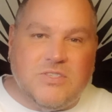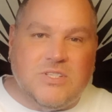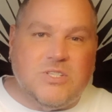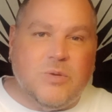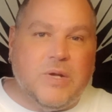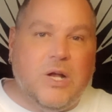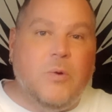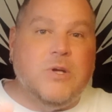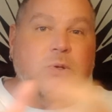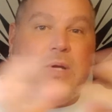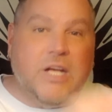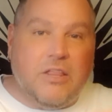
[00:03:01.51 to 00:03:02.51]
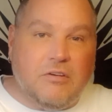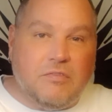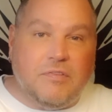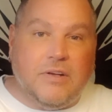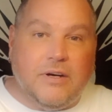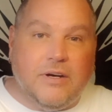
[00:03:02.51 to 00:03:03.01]
And so we go into another
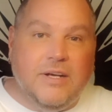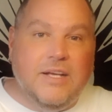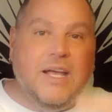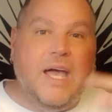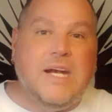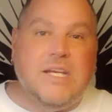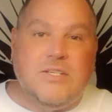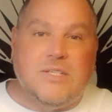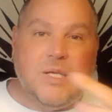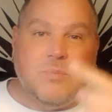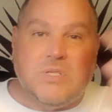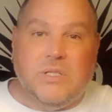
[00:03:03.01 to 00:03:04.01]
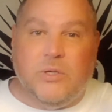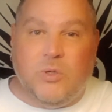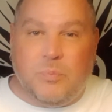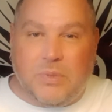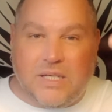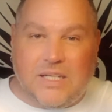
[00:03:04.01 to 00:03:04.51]
fear, and it just keeps
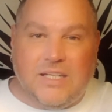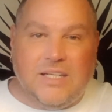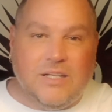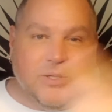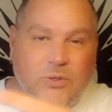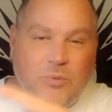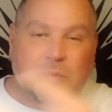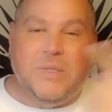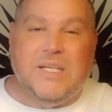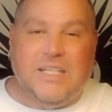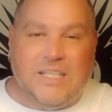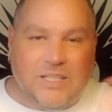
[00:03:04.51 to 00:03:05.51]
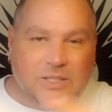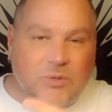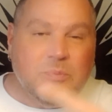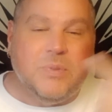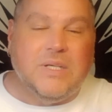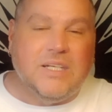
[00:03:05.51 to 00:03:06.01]
looping and looping and
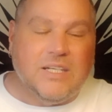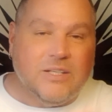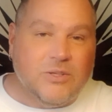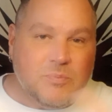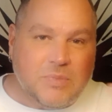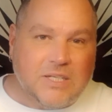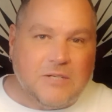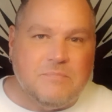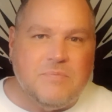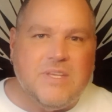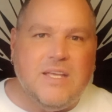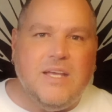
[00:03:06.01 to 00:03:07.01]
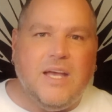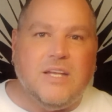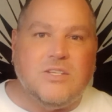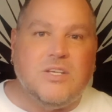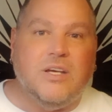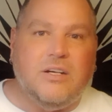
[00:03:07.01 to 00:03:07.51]
looping and looping
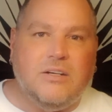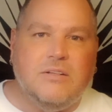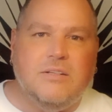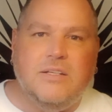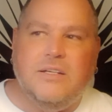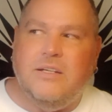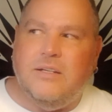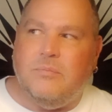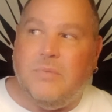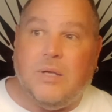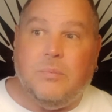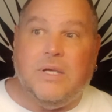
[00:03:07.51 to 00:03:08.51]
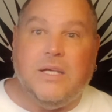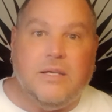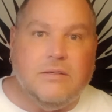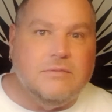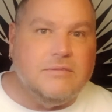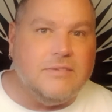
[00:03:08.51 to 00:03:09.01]
until maybe,
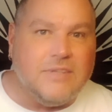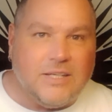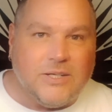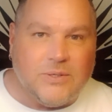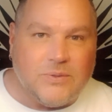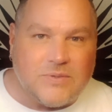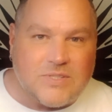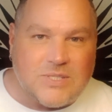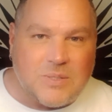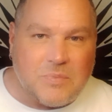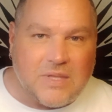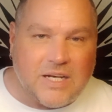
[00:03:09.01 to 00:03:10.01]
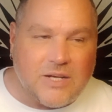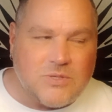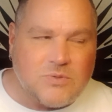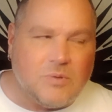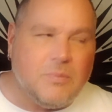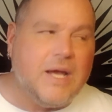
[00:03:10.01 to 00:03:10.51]
something else
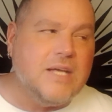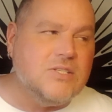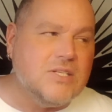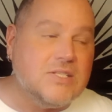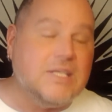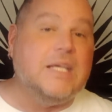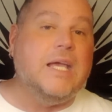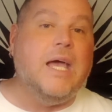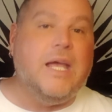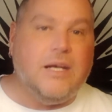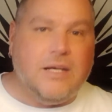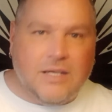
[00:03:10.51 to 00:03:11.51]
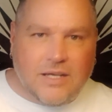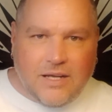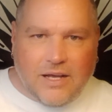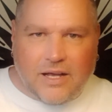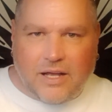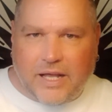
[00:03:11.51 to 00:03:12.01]
reminds us again,
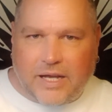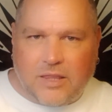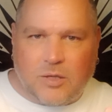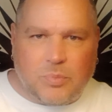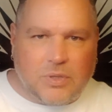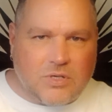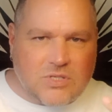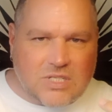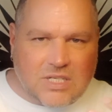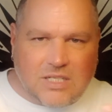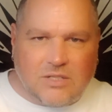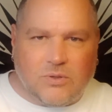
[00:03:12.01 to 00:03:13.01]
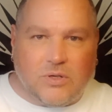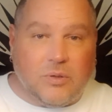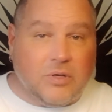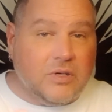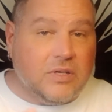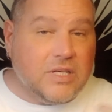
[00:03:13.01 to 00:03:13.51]
like the person
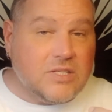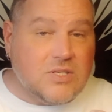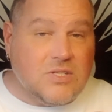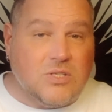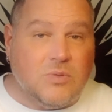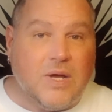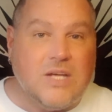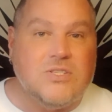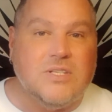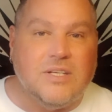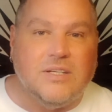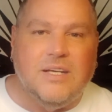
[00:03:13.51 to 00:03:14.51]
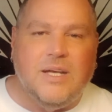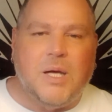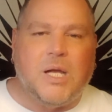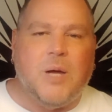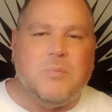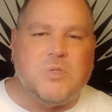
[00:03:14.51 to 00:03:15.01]
or a situation
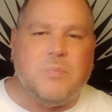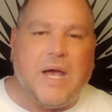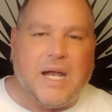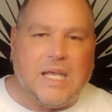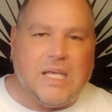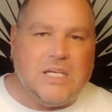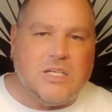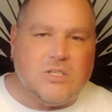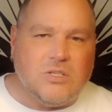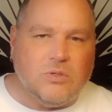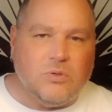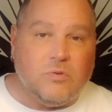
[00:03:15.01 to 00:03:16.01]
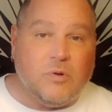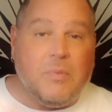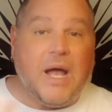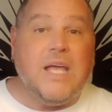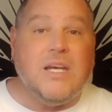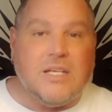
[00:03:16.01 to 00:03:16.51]
comes back in to
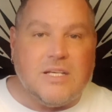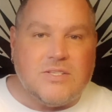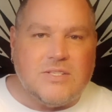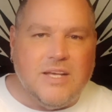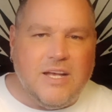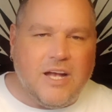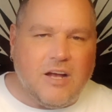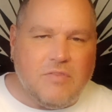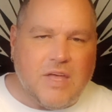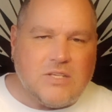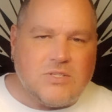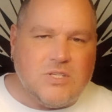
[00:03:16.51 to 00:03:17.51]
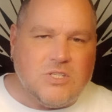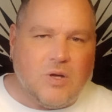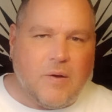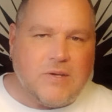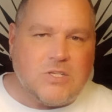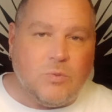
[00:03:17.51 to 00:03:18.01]
remind us of that
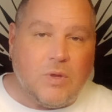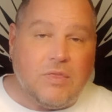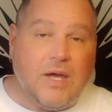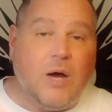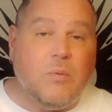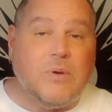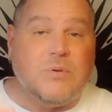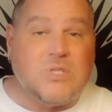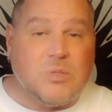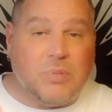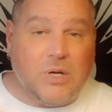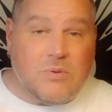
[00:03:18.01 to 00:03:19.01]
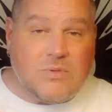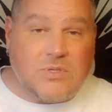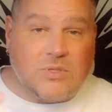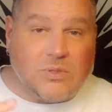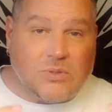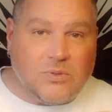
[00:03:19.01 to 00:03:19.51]
situation we thought we were supposed
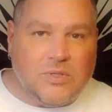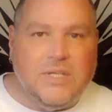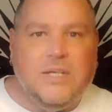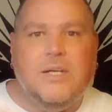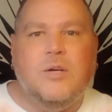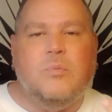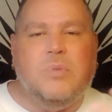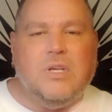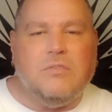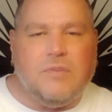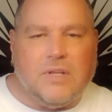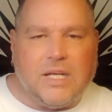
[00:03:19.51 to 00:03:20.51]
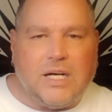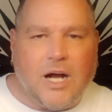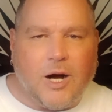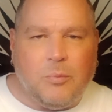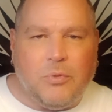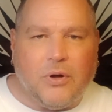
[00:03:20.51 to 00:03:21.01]
to be feeling
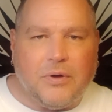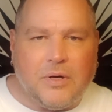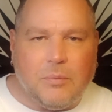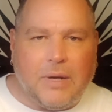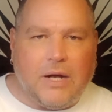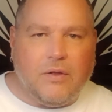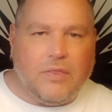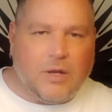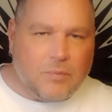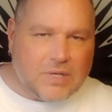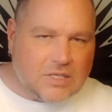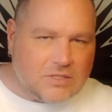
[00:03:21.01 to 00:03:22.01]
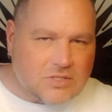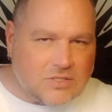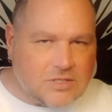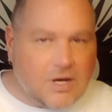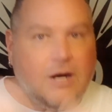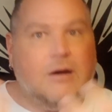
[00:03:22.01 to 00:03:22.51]
heartbroken about, and then we
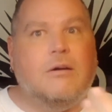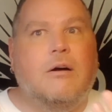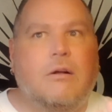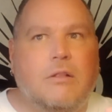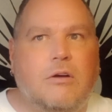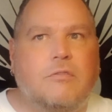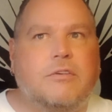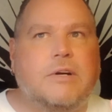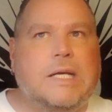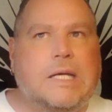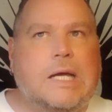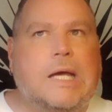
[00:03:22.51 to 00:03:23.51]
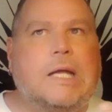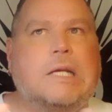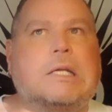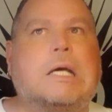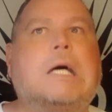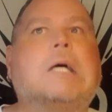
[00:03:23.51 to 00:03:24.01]
start all over again.
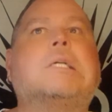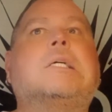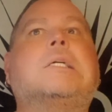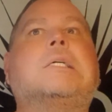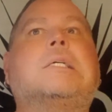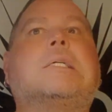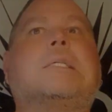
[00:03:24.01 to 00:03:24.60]
Ugh.